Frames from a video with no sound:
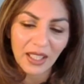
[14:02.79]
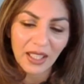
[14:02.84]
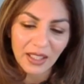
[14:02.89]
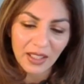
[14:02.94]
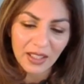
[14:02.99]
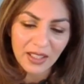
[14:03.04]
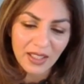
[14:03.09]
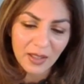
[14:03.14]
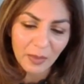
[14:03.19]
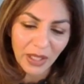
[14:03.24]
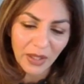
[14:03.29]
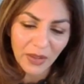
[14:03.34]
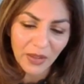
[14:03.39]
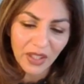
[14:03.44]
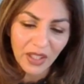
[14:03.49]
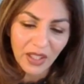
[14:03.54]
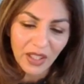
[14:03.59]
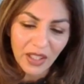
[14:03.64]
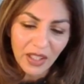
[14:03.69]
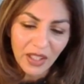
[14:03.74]
it's about,
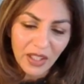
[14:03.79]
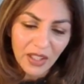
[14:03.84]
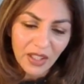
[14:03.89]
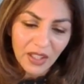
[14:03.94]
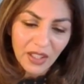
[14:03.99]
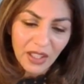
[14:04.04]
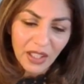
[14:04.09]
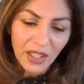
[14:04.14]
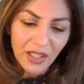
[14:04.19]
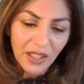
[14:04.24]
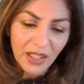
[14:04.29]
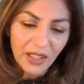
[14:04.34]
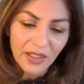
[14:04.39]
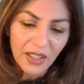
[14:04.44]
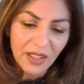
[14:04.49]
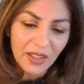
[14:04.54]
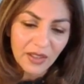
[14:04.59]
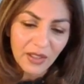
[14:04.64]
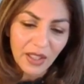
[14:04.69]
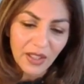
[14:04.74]
and
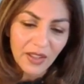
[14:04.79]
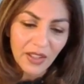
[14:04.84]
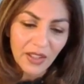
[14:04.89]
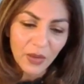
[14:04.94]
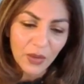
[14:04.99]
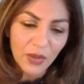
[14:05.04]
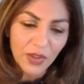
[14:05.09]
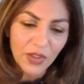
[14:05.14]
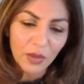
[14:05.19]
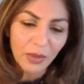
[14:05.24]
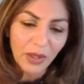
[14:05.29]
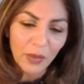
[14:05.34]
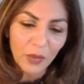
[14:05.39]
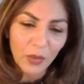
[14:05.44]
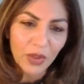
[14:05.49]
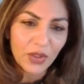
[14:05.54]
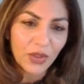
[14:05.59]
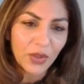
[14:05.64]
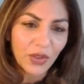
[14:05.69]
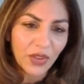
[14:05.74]
then also about
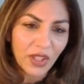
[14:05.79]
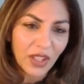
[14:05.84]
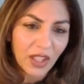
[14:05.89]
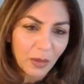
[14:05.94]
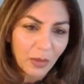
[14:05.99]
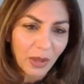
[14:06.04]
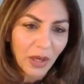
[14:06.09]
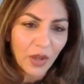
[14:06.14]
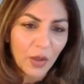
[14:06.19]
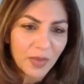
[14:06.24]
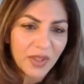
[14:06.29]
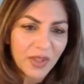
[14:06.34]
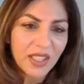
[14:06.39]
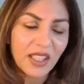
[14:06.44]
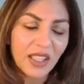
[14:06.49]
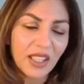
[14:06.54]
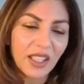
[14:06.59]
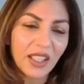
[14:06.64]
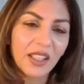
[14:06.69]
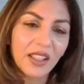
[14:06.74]
what you think about
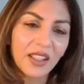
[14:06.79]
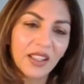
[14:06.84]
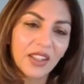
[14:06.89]
upskilling,